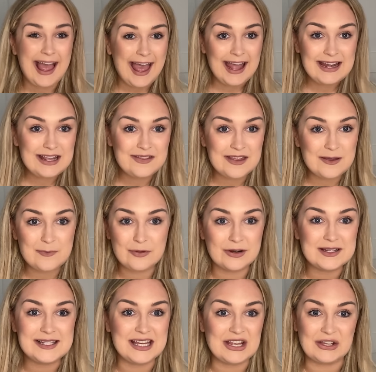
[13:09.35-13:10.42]
Anything
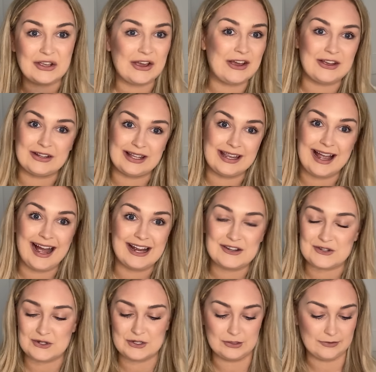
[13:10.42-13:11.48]
pretty and girly, I
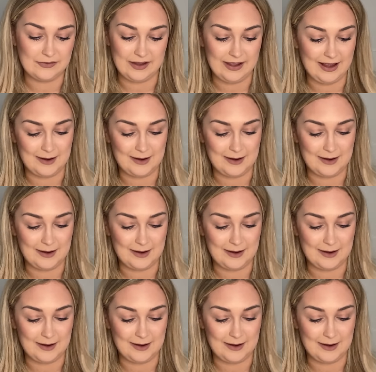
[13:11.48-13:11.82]
just love it.